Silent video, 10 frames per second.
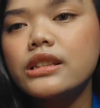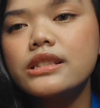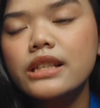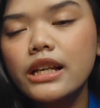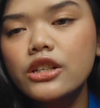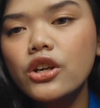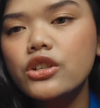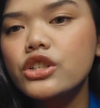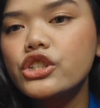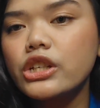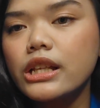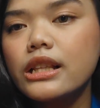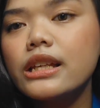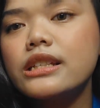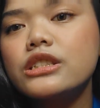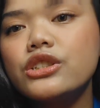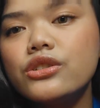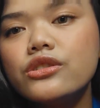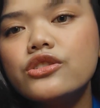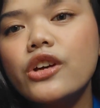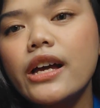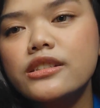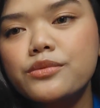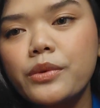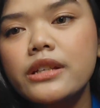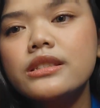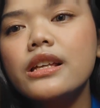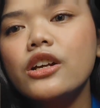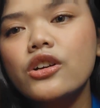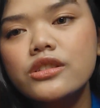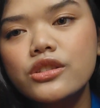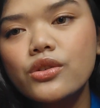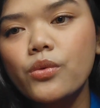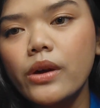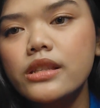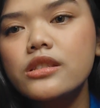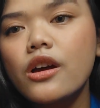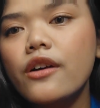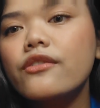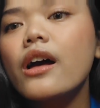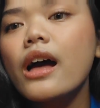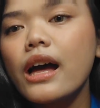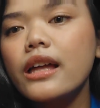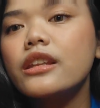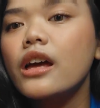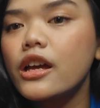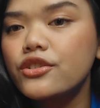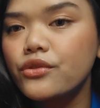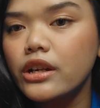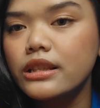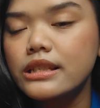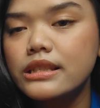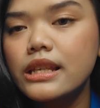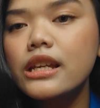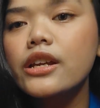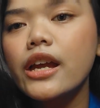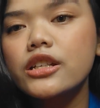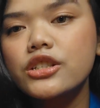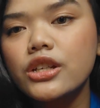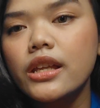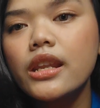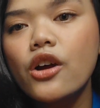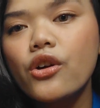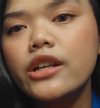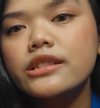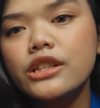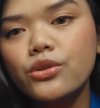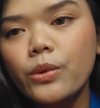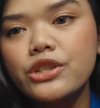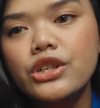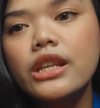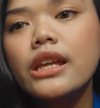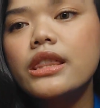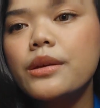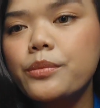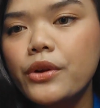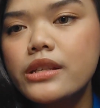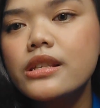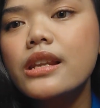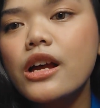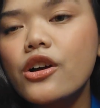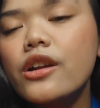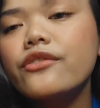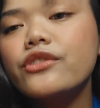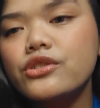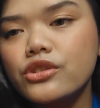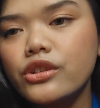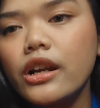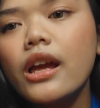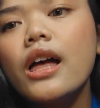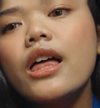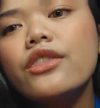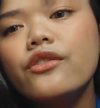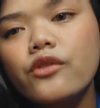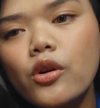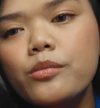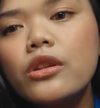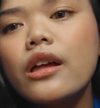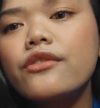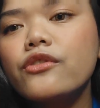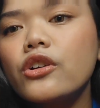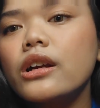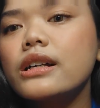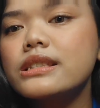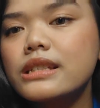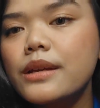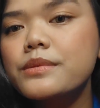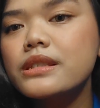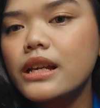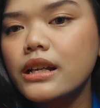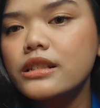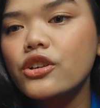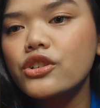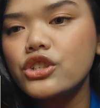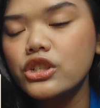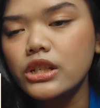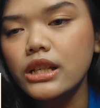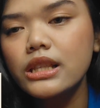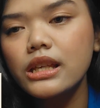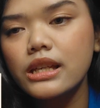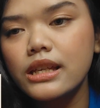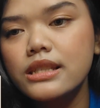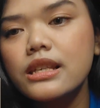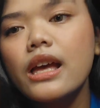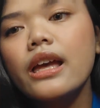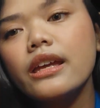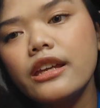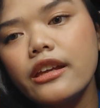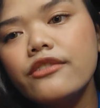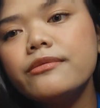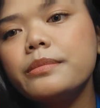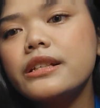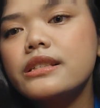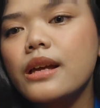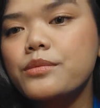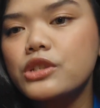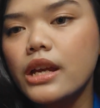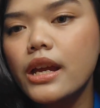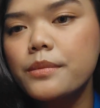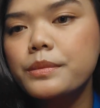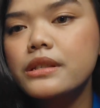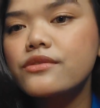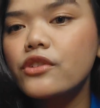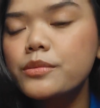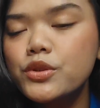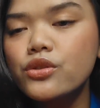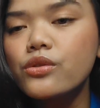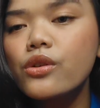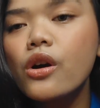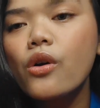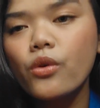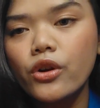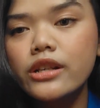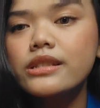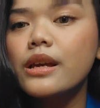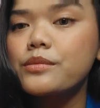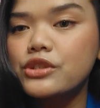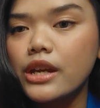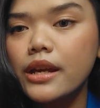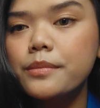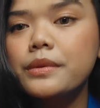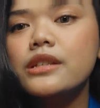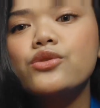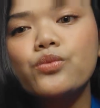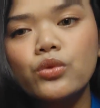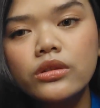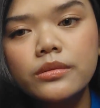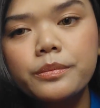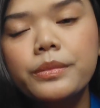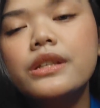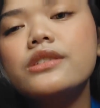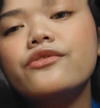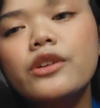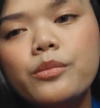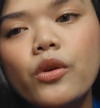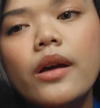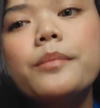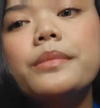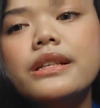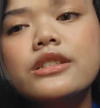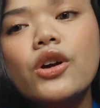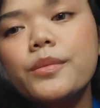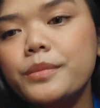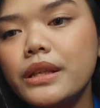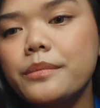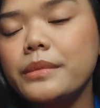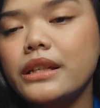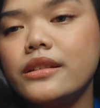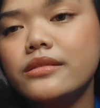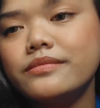The second conditional is used to express the consequence of an unrealistic action or situation in the present or future. The formula for a type second conditional is if plus subject plus verb 2 or subject plus would plus verb 1 plus complement.